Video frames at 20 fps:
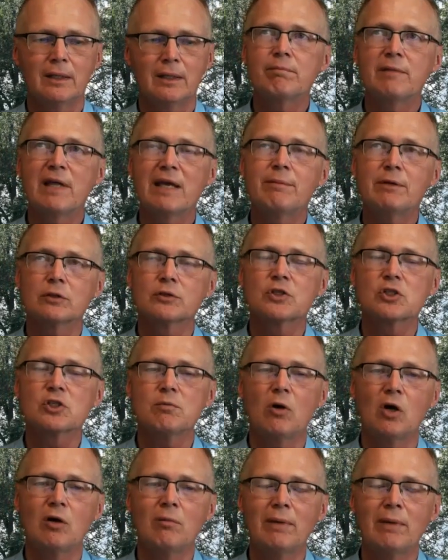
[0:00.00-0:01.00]
They build
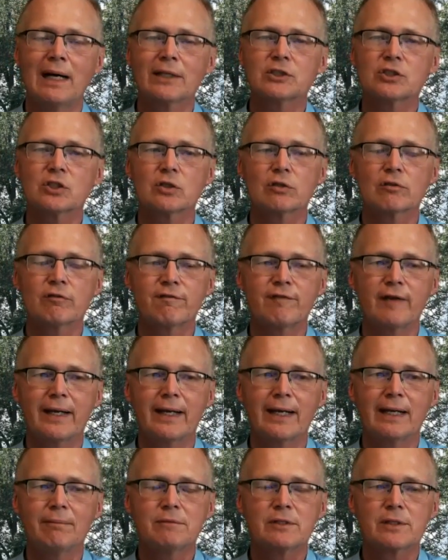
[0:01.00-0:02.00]
small modular
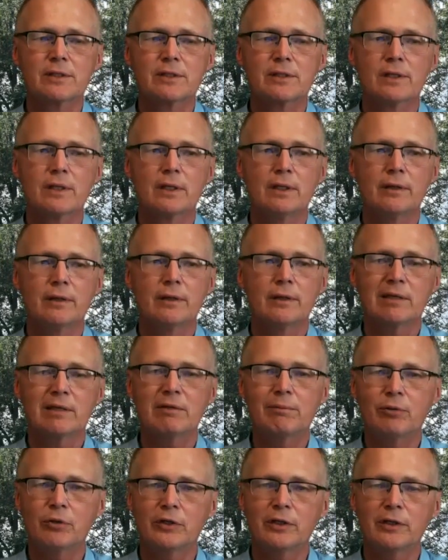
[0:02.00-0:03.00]
fabs that can be
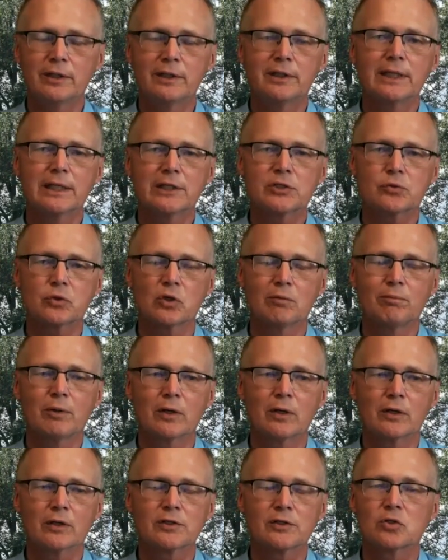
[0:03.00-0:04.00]
put in industrial
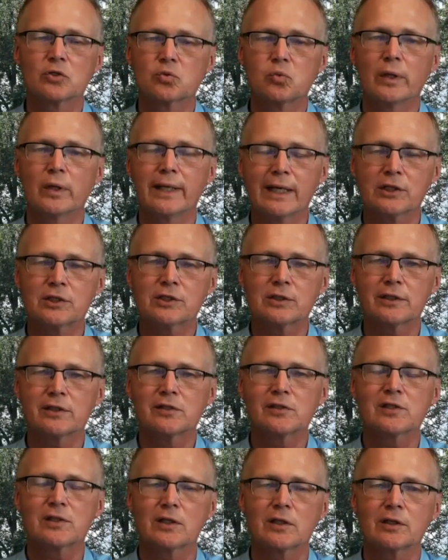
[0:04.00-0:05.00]
parks. There's one actually in
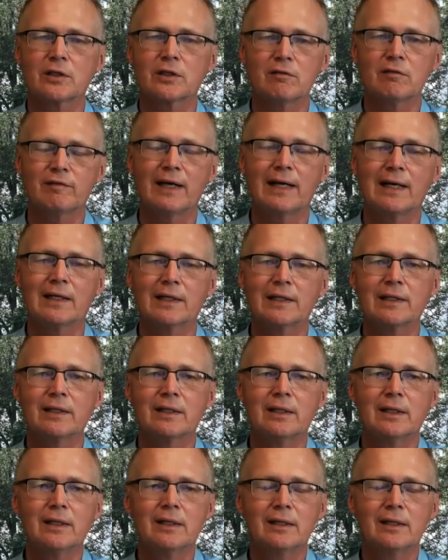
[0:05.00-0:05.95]
Silicon Valley.